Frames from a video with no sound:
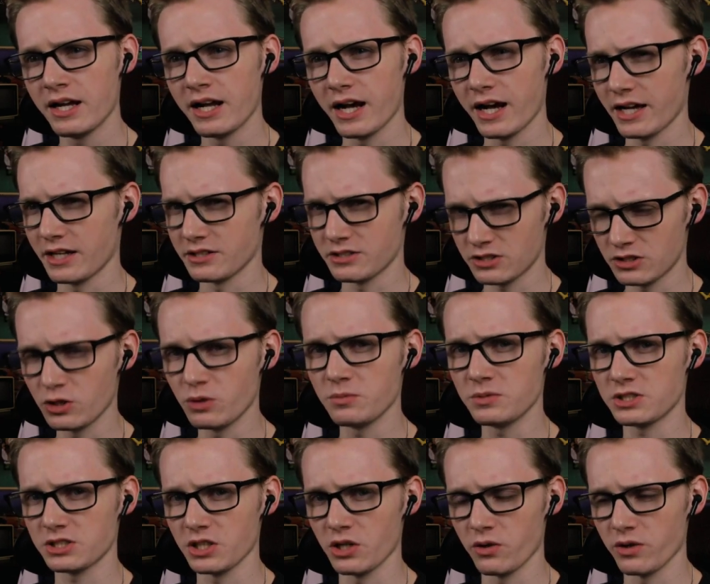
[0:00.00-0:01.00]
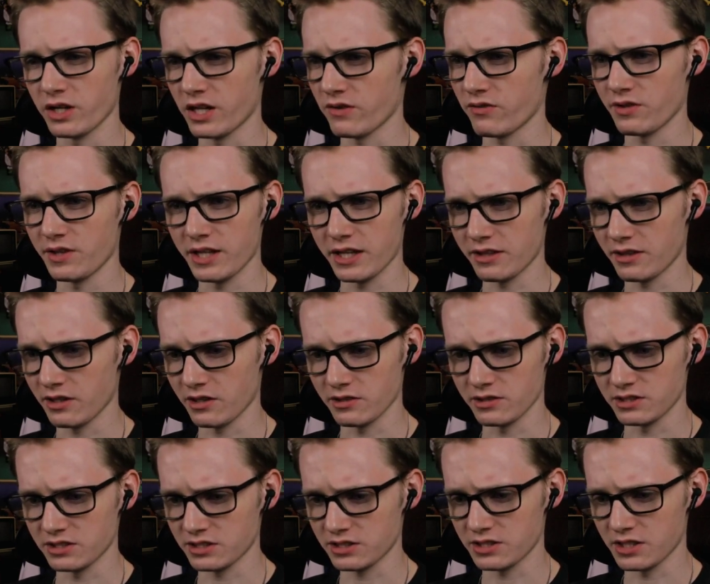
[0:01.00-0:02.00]
I assume so, given that
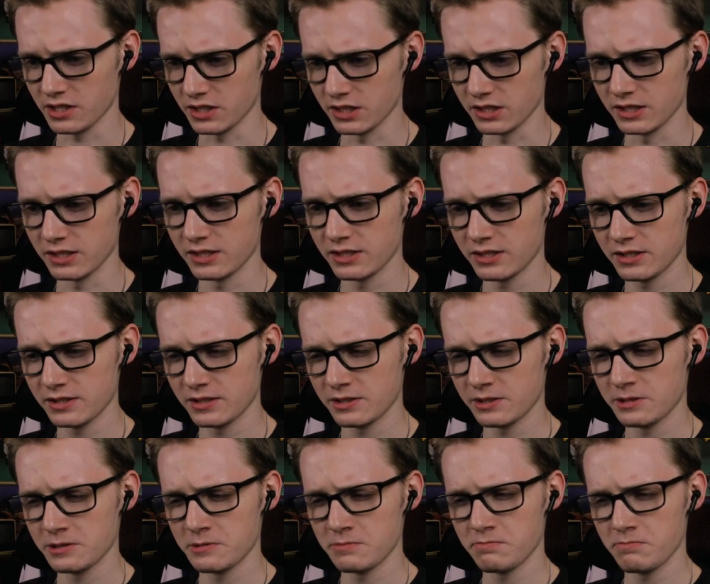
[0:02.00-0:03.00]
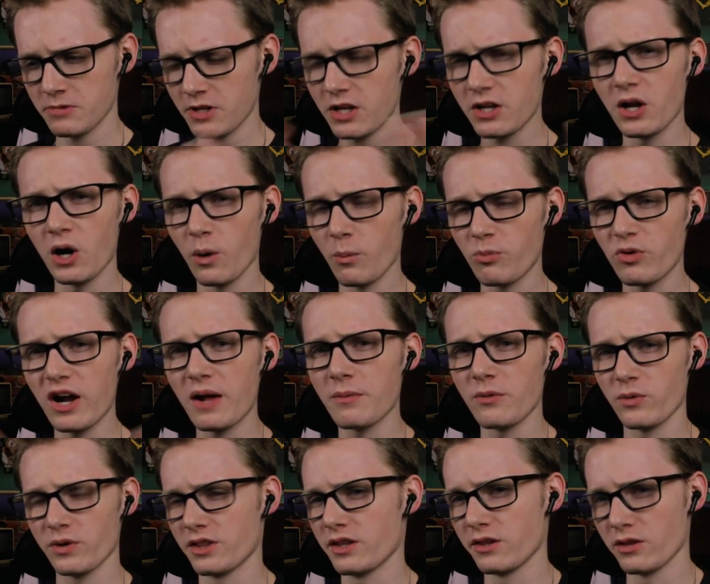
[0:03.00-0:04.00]
there's still, you know, probably
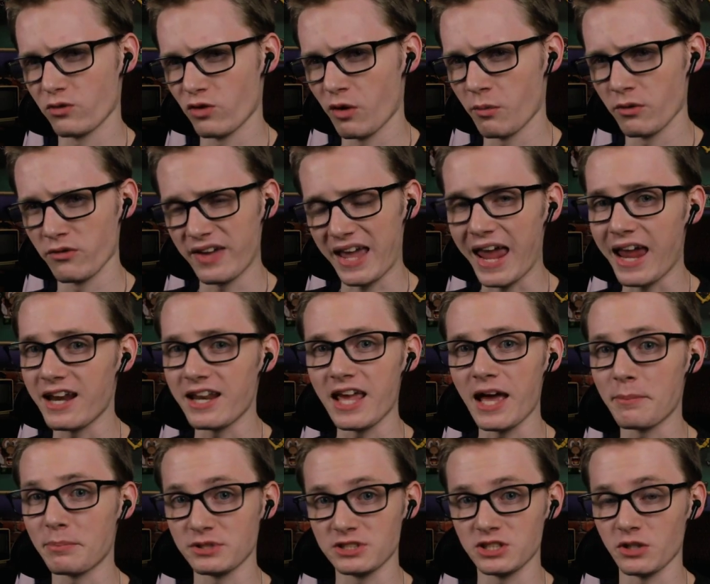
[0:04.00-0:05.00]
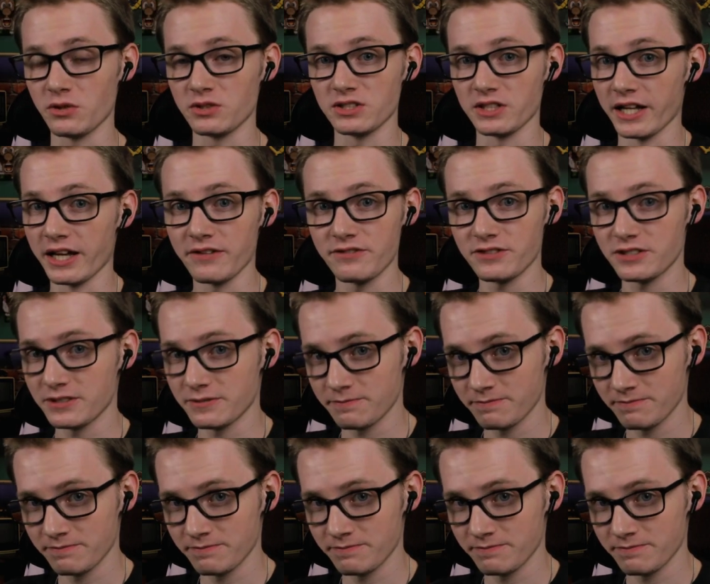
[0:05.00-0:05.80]
within the realm of 80 episodes left.